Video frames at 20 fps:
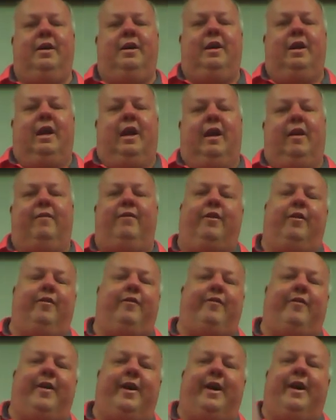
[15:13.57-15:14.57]
If you
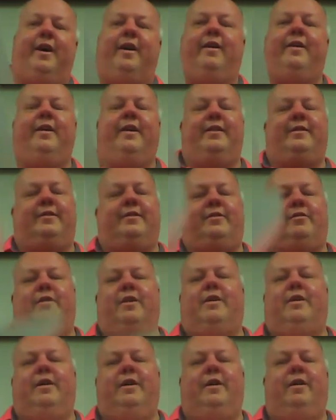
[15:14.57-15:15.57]
fail, that's
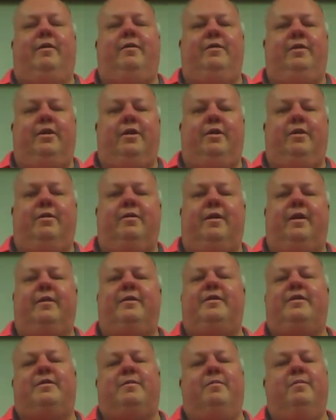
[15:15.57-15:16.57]
strictly on you. That
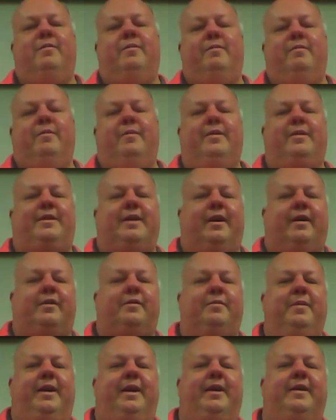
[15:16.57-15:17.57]
just tells
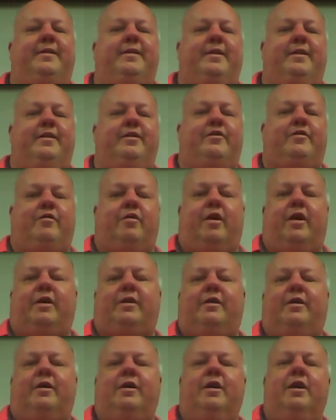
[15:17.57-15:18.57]
me as an
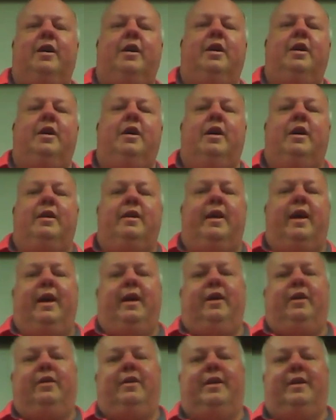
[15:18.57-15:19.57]
instructor that
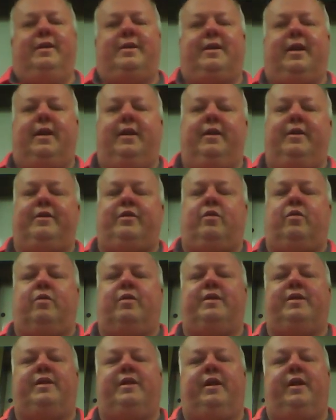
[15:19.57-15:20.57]
you didn't take this
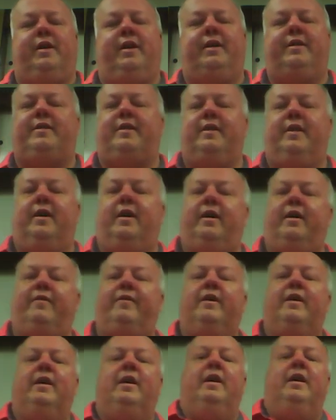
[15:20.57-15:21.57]
course serious enough,
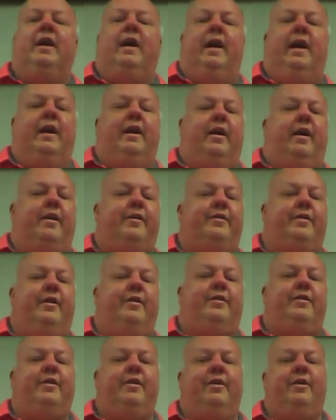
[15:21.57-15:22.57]
and also
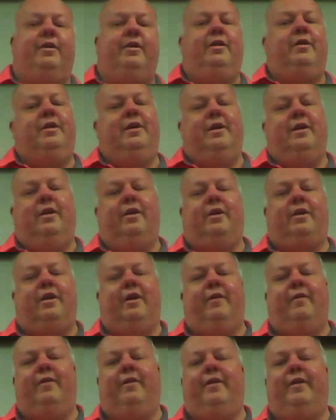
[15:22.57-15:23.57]
too, you didn't look
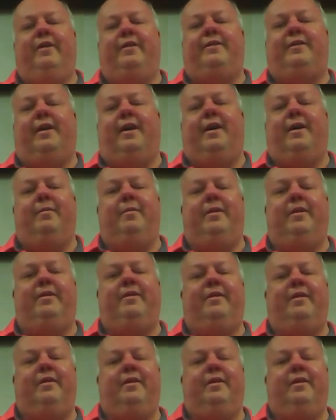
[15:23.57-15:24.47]
over the assignments.